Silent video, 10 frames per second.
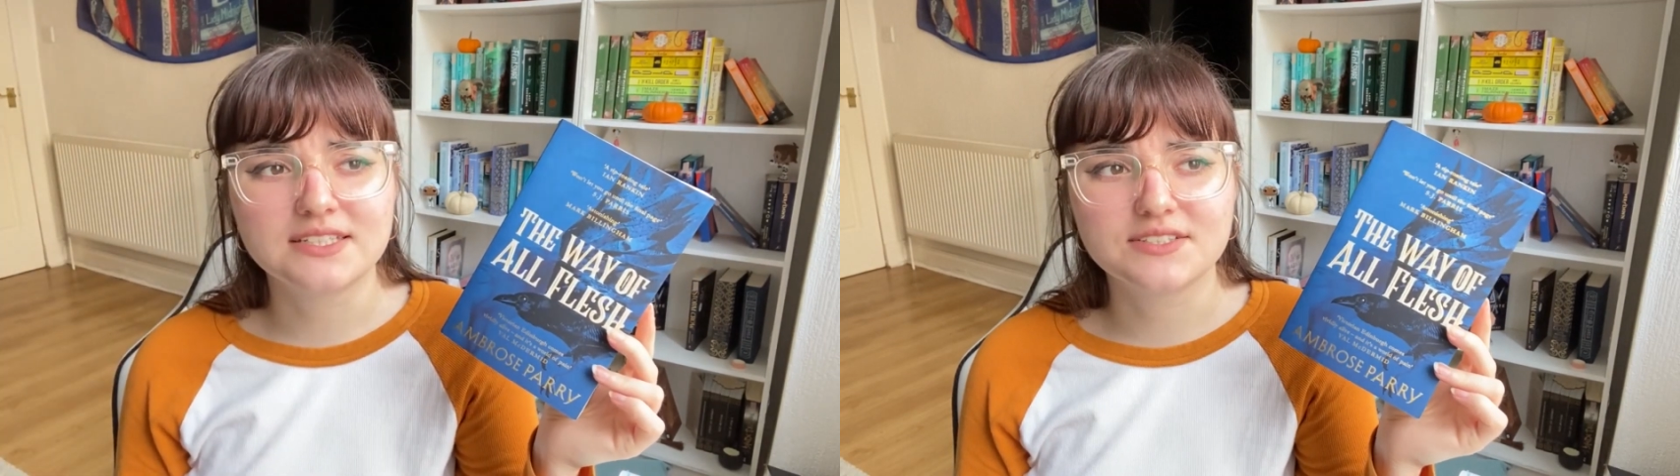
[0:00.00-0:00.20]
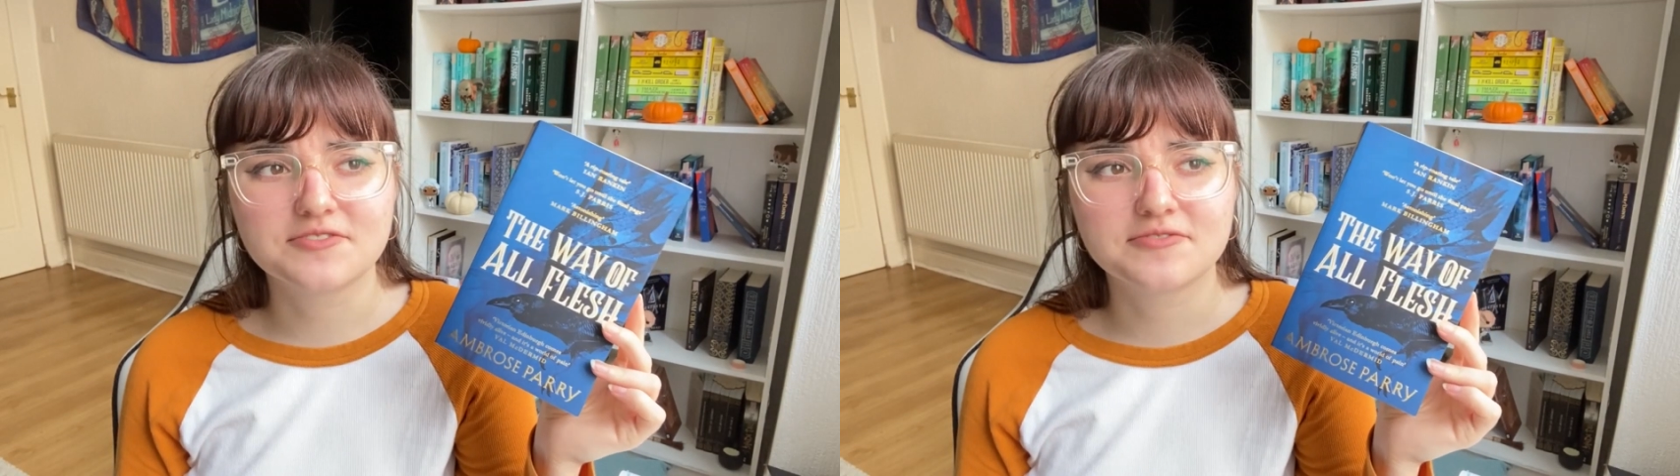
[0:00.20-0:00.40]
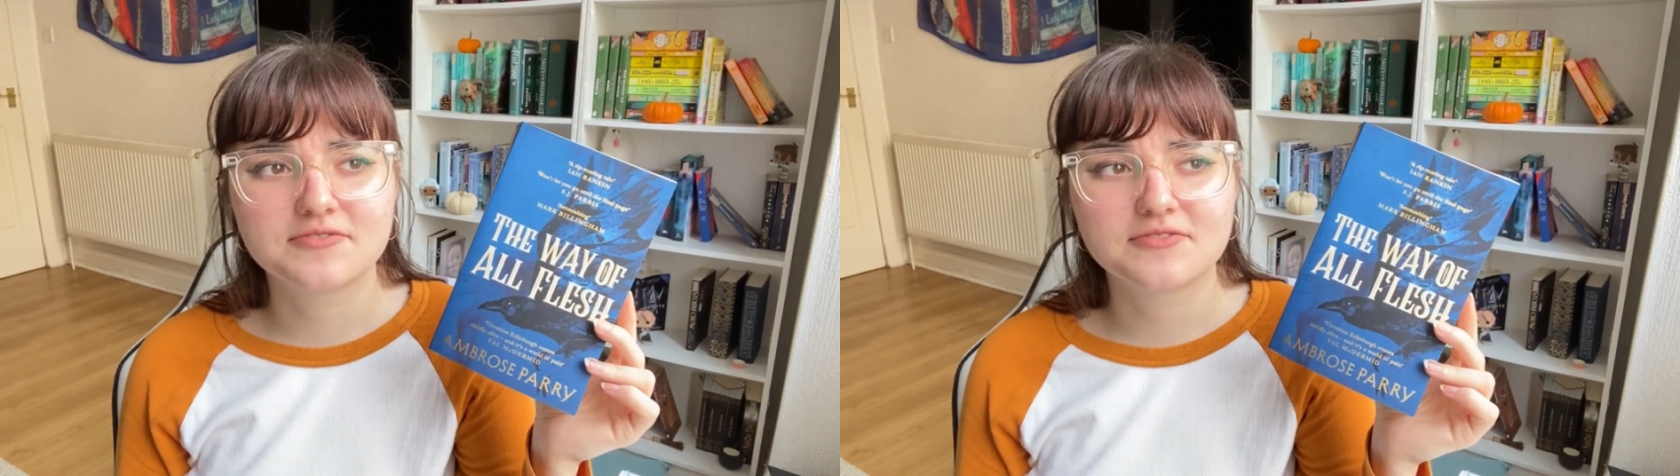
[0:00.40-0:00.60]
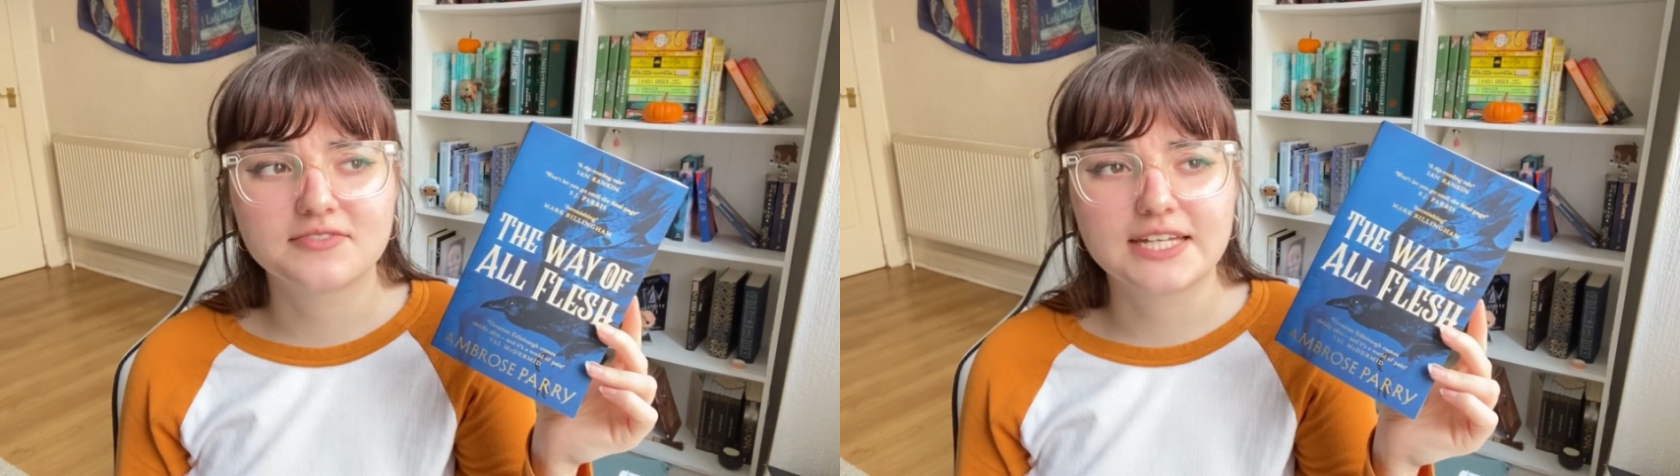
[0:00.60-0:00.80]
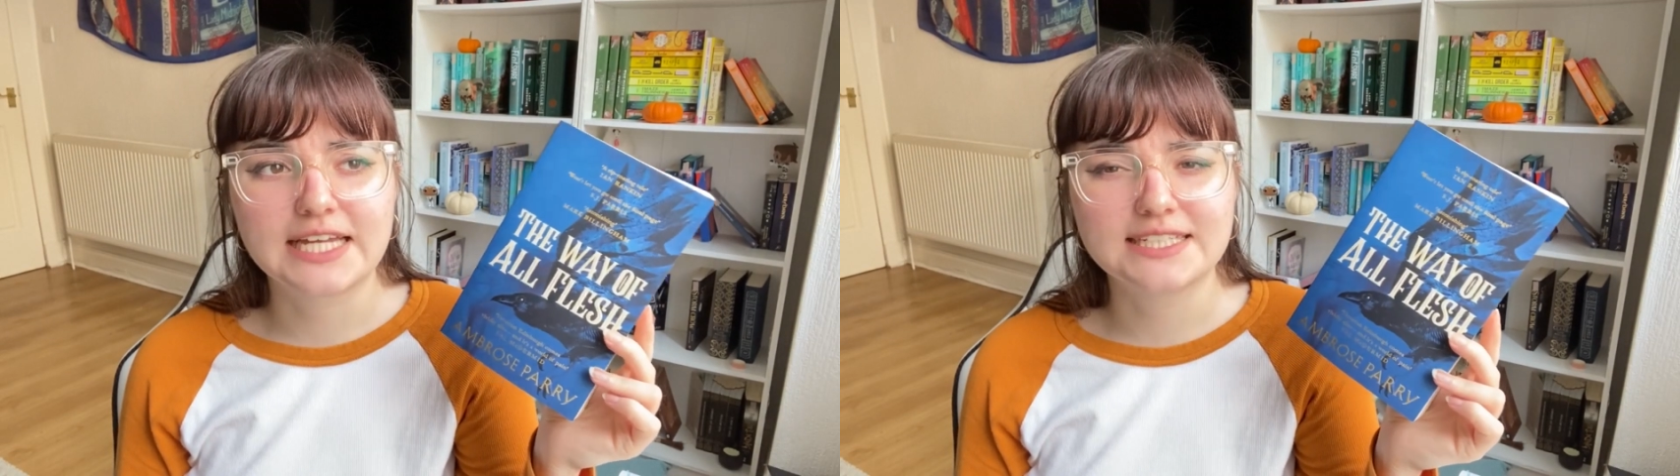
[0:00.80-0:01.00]
if
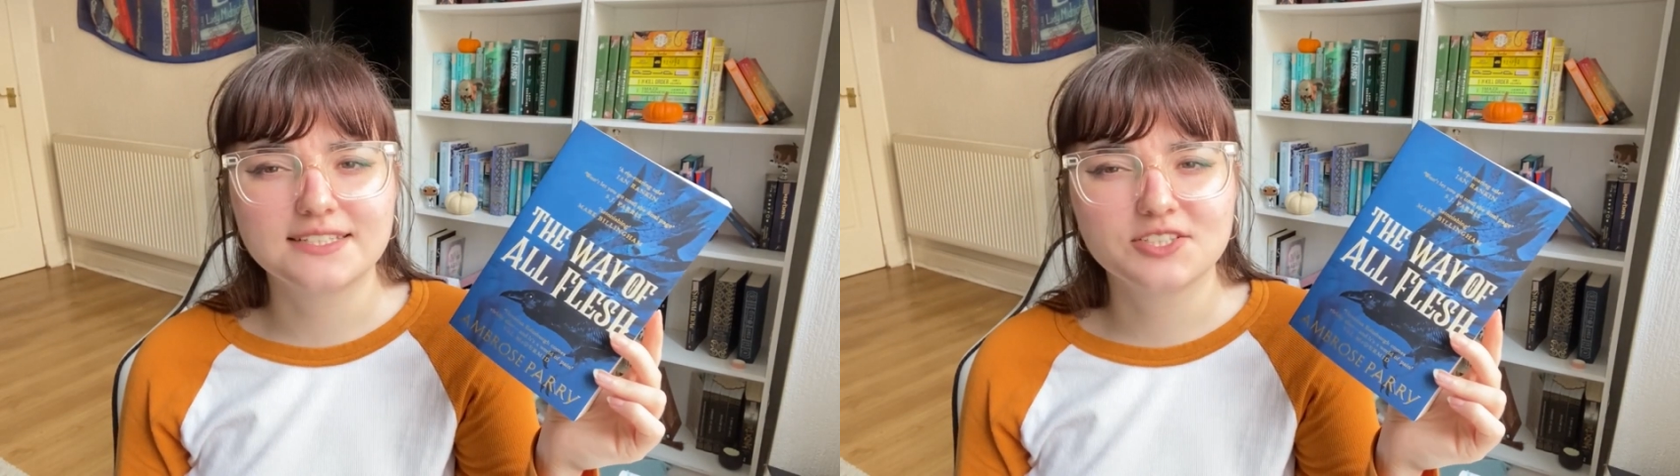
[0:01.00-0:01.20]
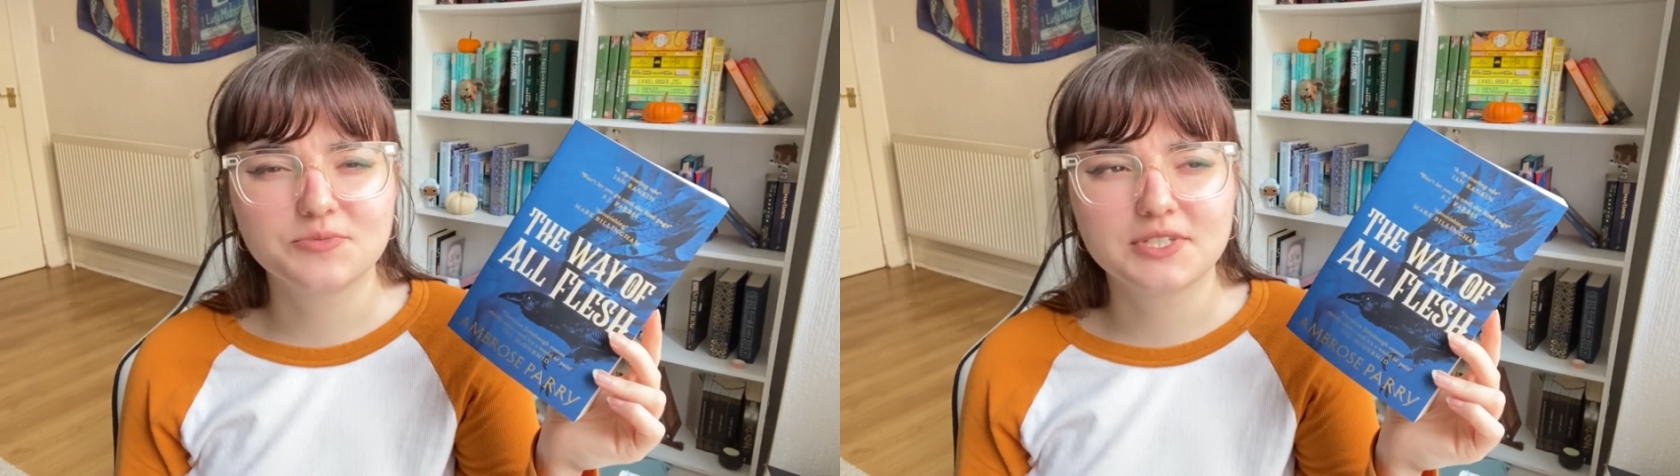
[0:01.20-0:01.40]
any, to be